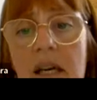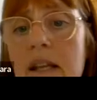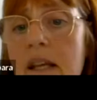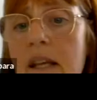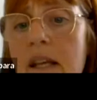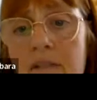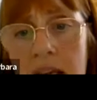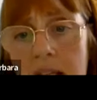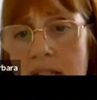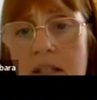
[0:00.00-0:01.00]
the
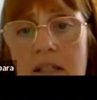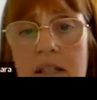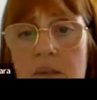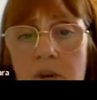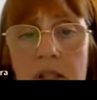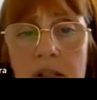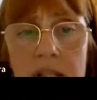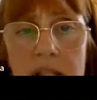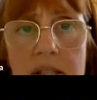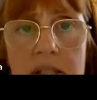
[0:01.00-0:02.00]
events and
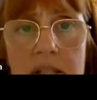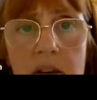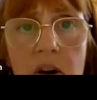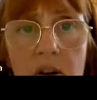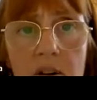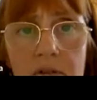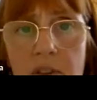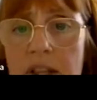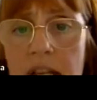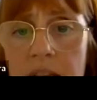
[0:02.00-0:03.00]
experiences of
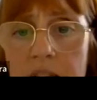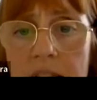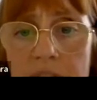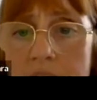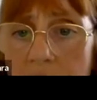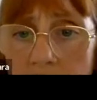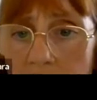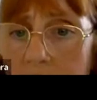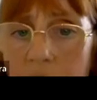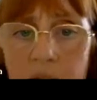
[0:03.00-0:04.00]
the
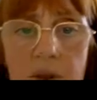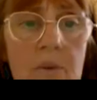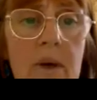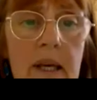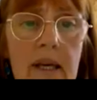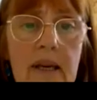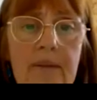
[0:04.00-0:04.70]
day or the week.